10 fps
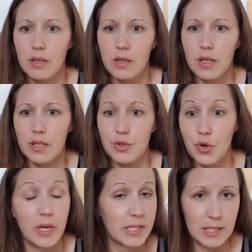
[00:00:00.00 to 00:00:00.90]
and
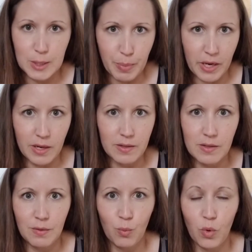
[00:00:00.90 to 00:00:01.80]
trying to
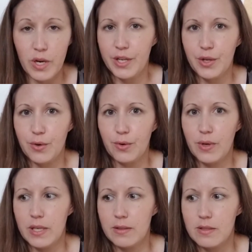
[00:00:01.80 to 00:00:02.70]
expand what I know
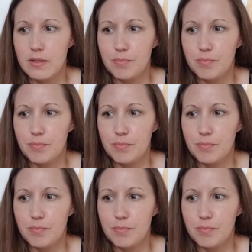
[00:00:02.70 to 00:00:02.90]
and